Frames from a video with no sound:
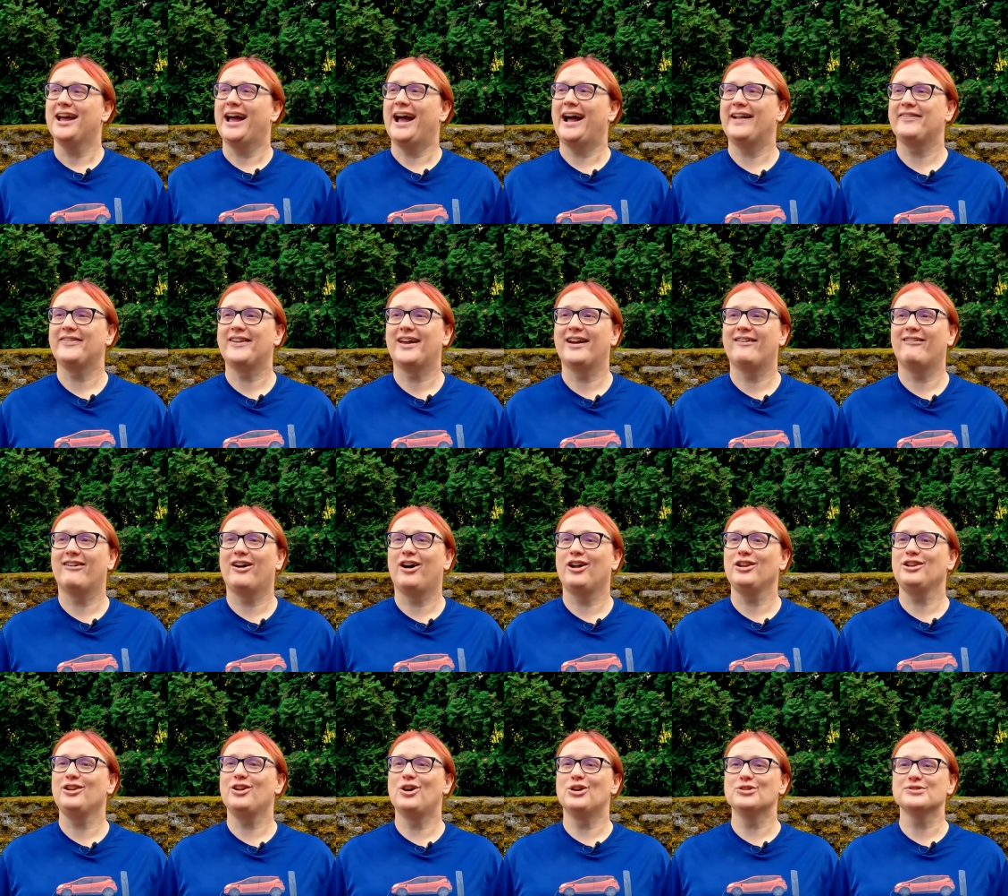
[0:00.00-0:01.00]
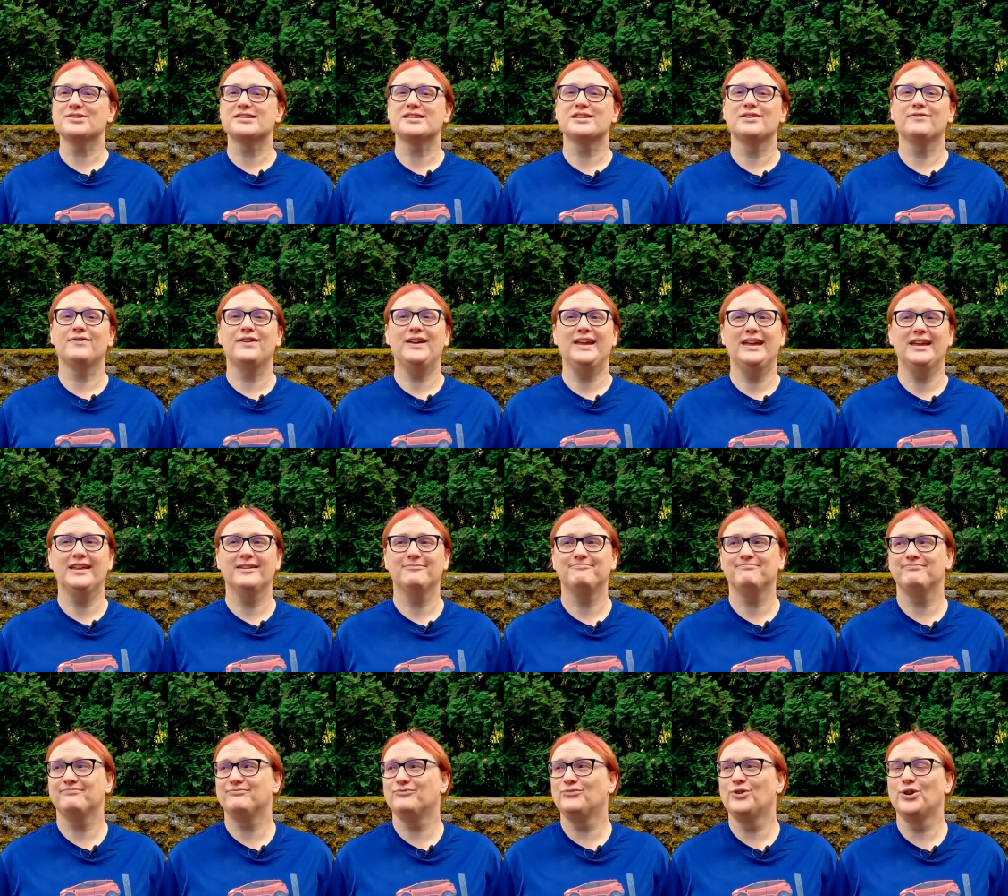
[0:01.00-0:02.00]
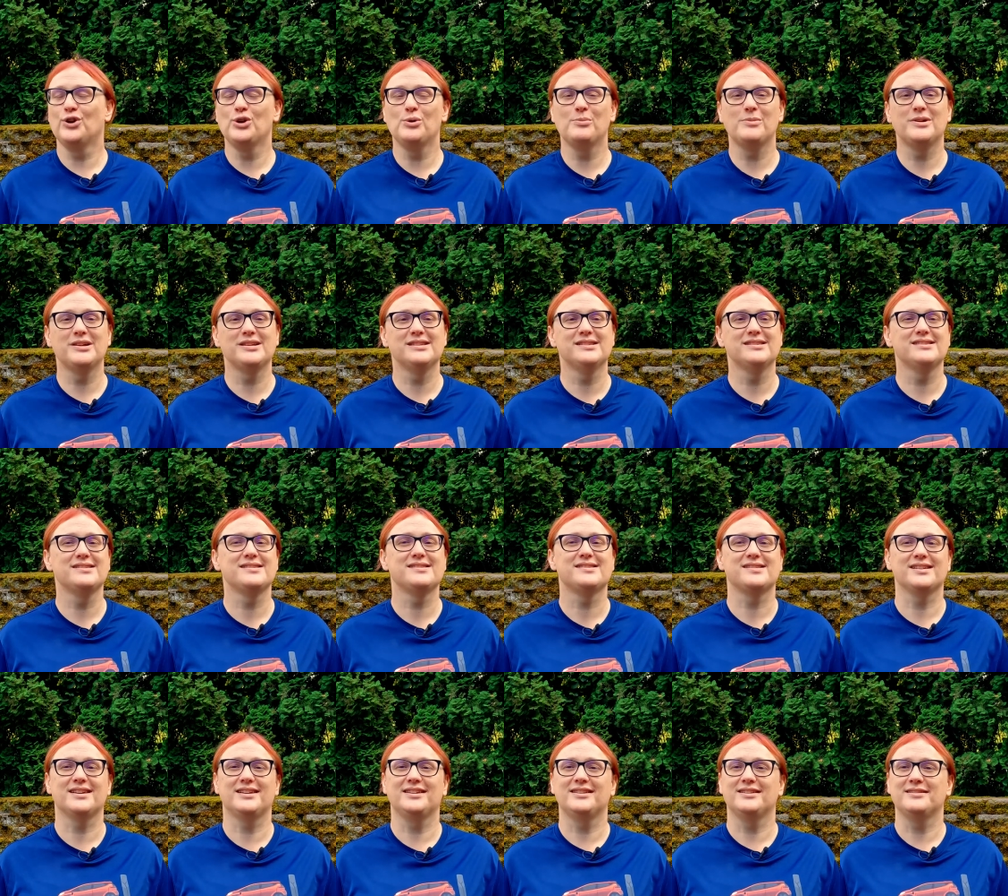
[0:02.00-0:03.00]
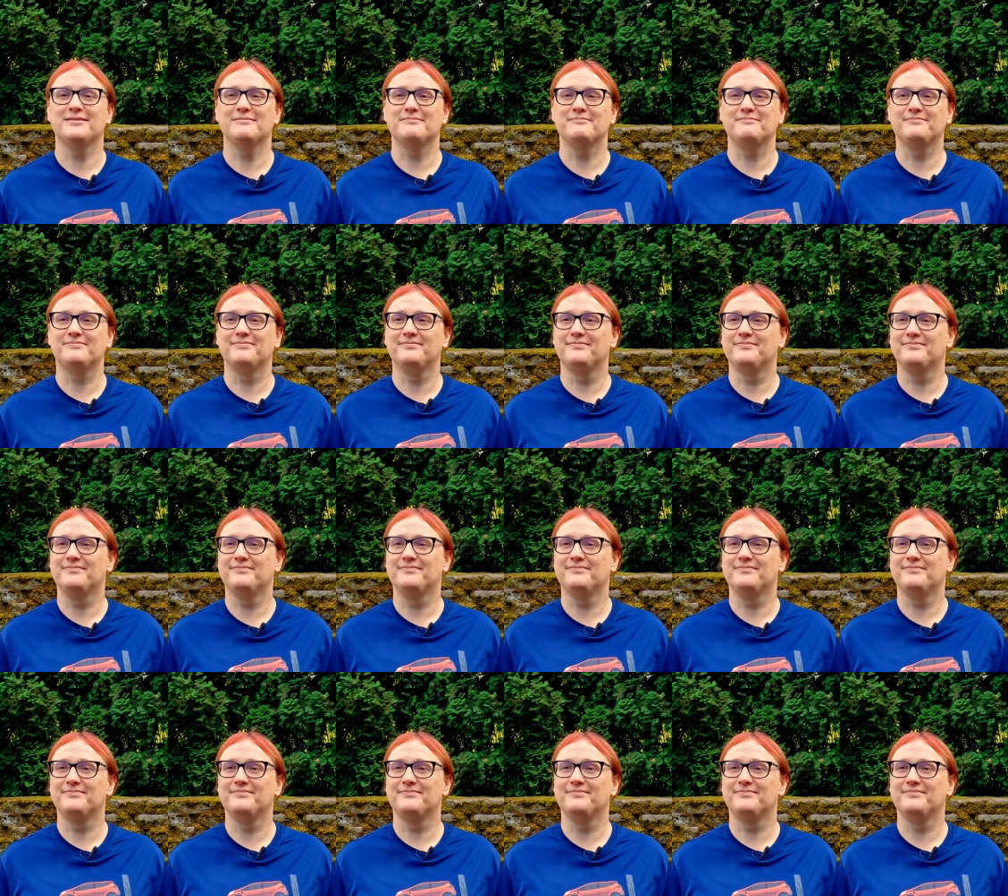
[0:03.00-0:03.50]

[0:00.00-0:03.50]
And there are lots of rumors and